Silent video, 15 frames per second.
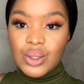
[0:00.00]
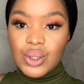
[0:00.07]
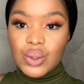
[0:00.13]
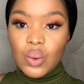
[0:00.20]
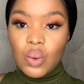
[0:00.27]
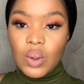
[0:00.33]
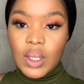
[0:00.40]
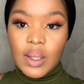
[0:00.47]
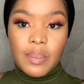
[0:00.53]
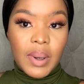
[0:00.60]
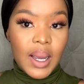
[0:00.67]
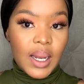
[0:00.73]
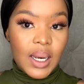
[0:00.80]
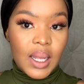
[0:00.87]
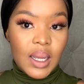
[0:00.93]
your lip
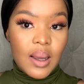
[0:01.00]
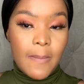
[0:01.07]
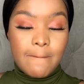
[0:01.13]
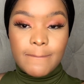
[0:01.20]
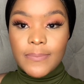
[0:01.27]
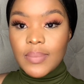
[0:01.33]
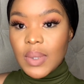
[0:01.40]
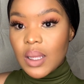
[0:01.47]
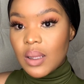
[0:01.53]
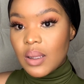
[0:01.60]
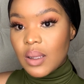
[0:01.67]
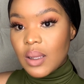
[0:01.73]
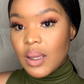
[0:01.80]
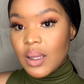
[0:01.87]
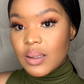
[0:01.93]
color,
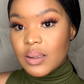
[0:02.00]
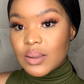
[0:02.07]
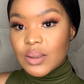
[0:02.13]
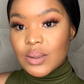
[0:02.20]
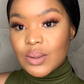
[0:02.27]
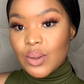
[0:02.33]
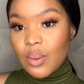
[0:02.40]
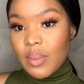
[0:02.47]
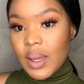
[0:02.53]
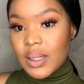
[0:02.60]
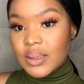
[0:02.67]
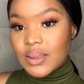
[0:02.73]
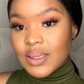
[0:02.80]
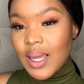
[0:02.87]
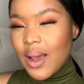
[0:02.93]
and this is your
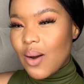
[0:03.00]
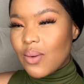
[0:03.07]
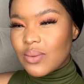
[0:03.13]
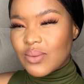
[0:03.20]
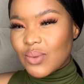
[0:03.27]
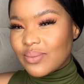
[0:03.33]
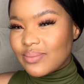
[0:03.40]
matte. How